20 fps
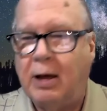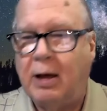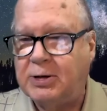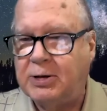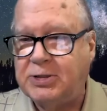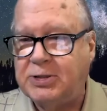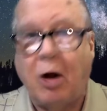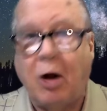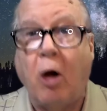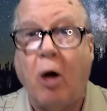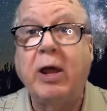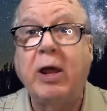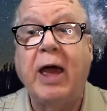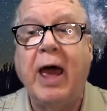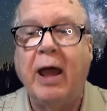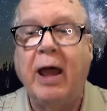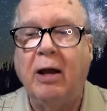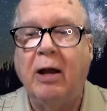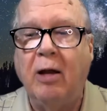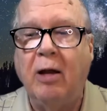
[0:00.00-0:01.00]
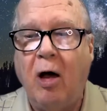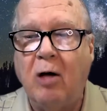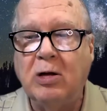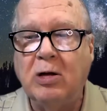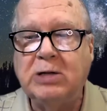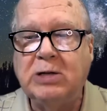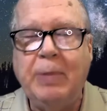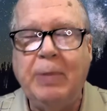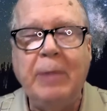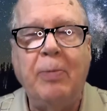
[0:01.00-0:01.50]
star
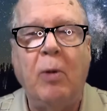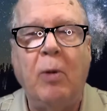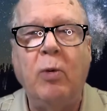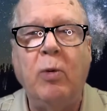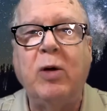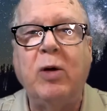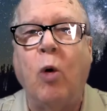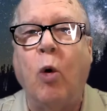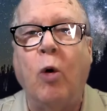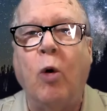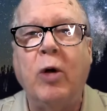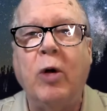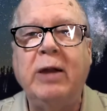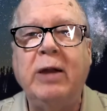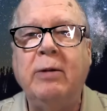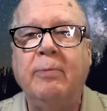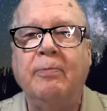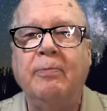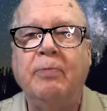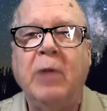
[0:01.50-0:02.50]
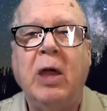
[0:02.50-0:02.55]
catalogs, people recording